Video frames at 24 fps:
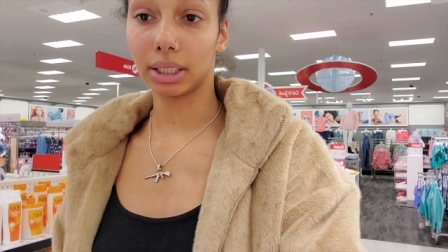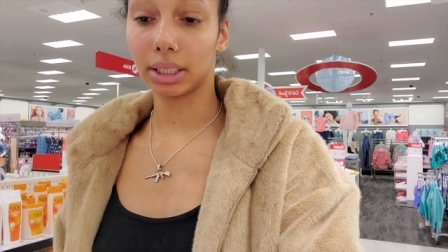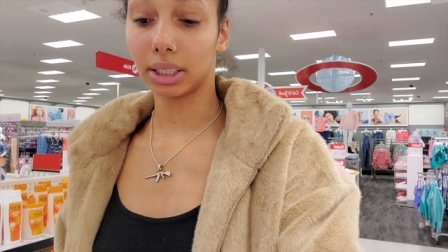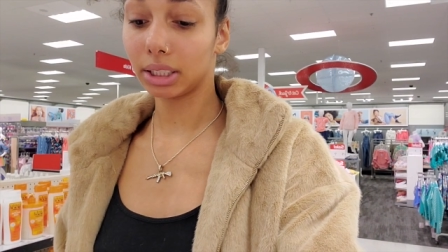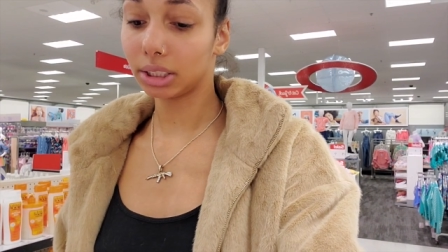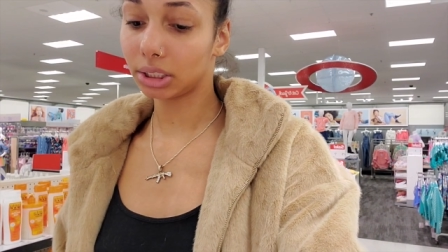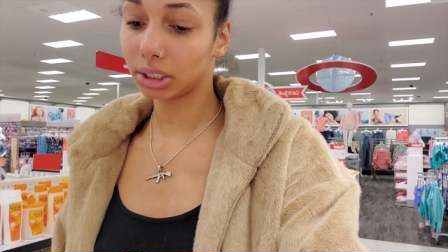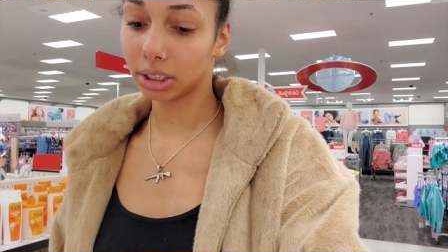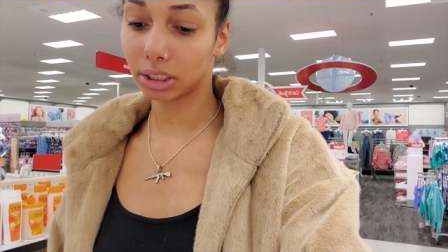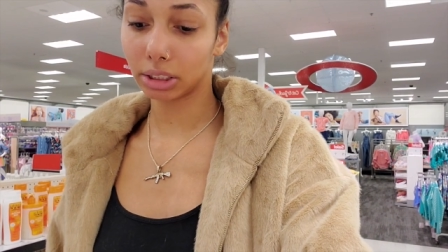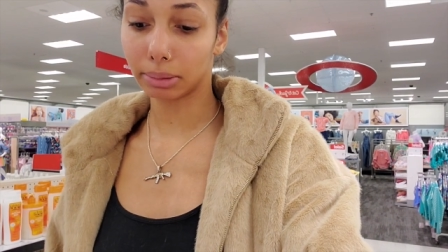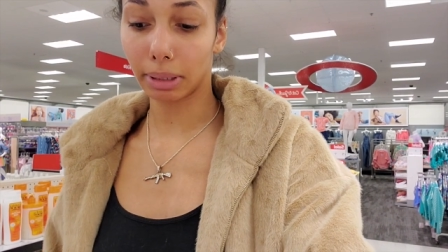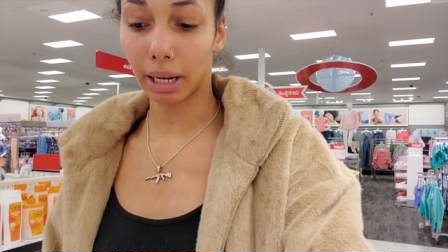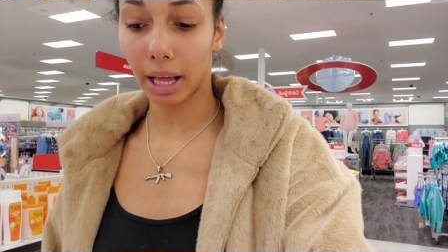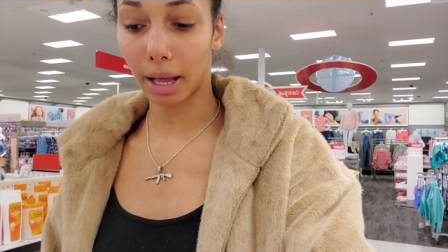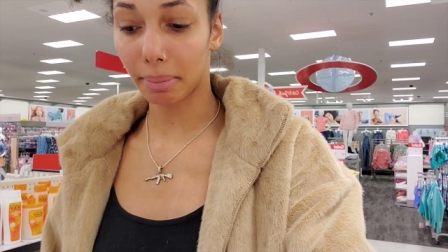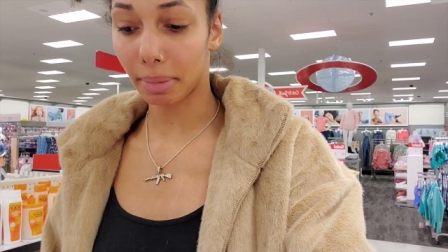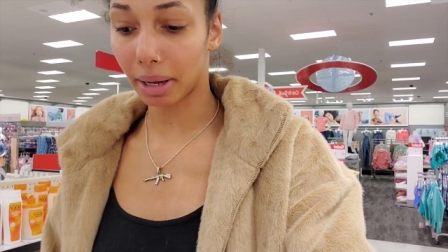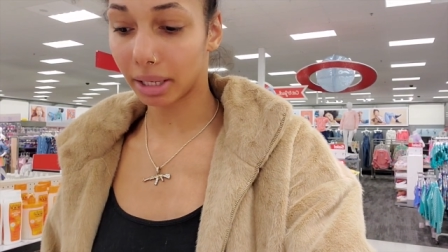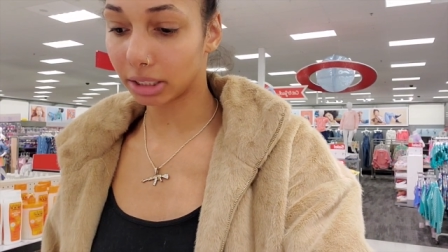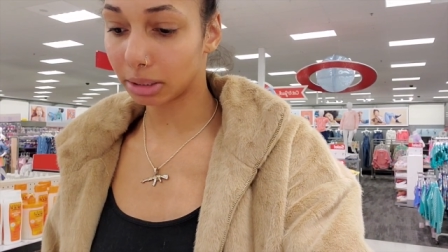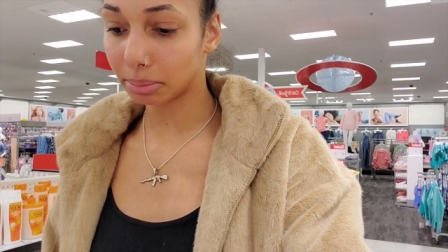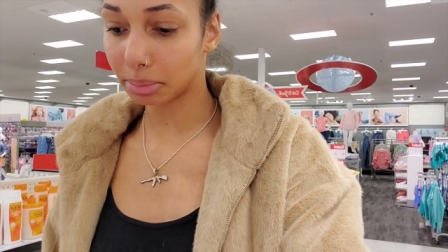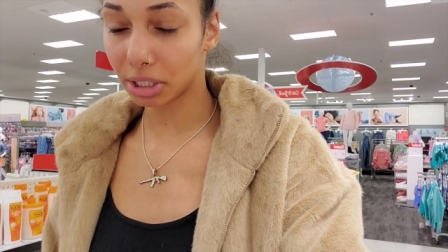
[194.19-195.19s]
this shit's not
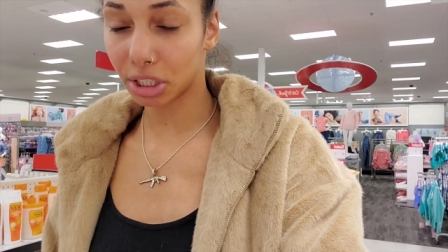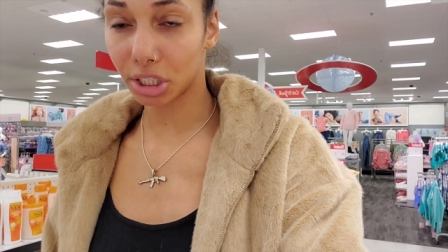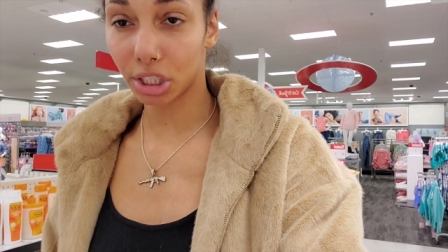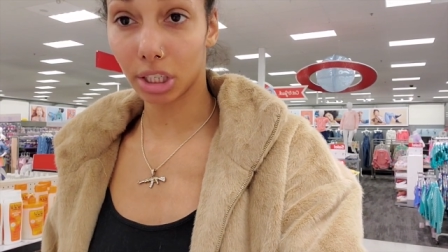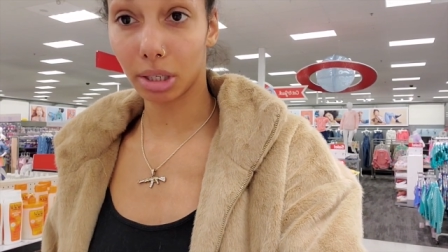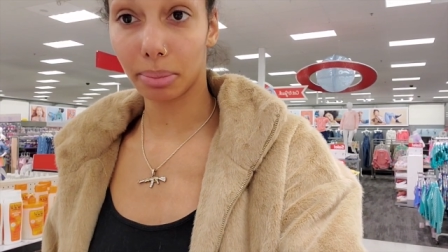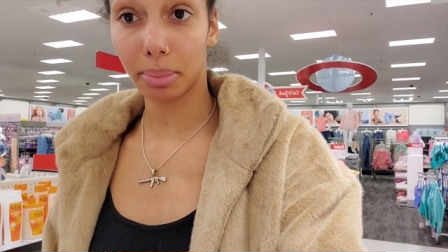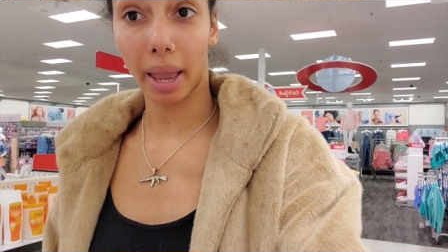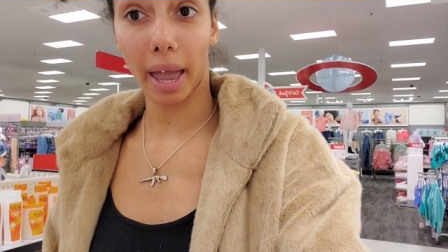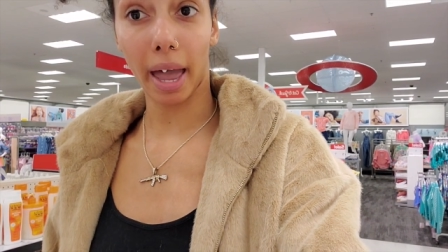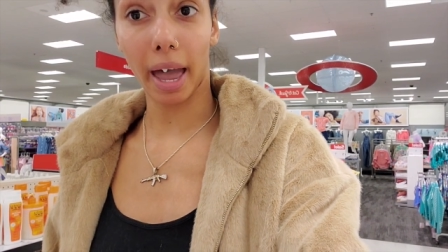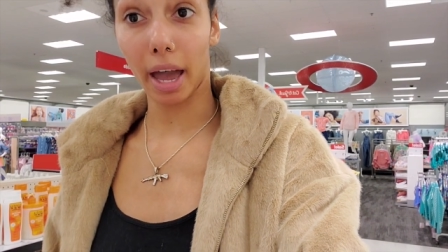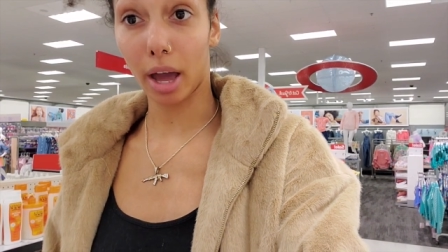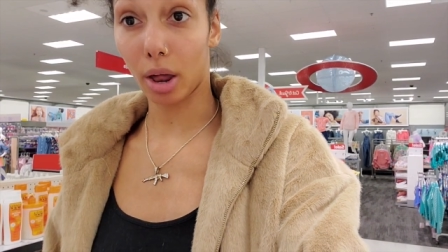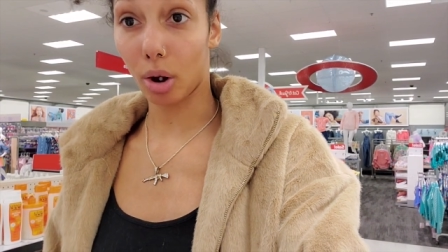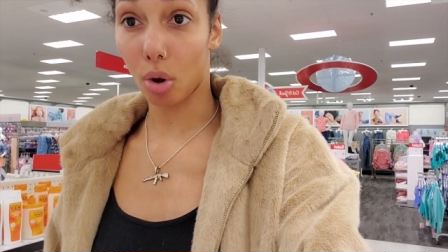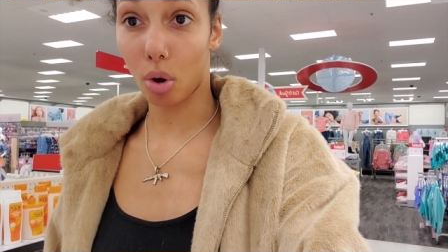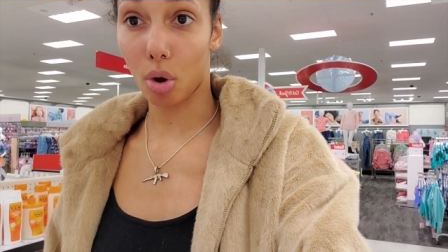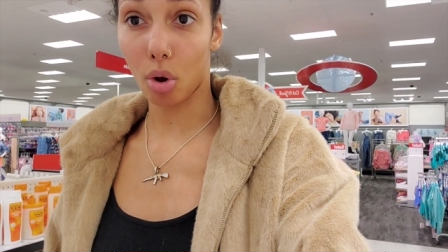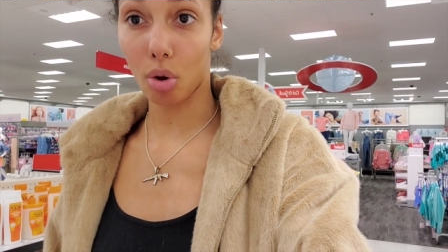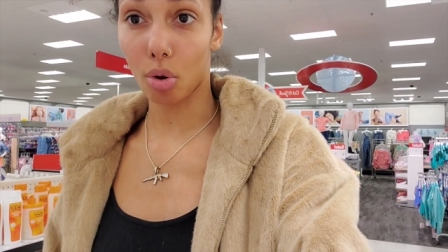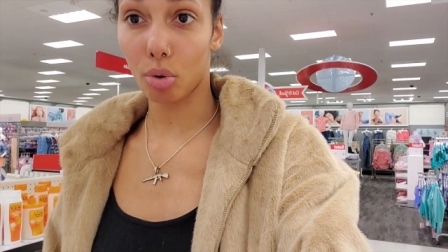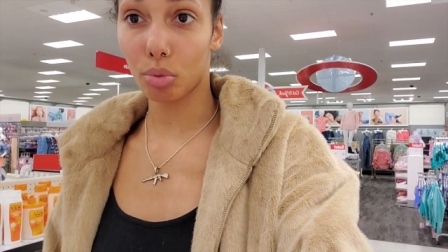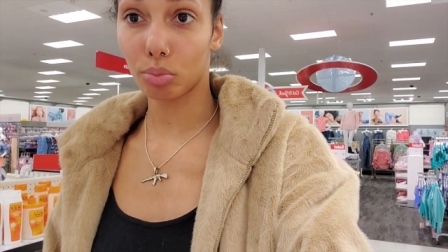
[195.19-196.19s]
about to be cheap at
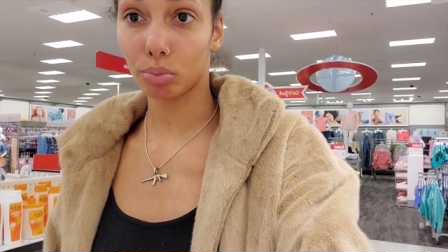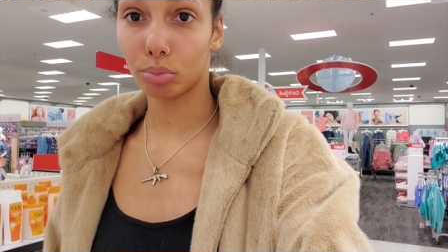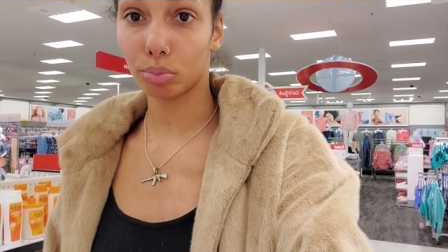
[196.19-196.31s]
all.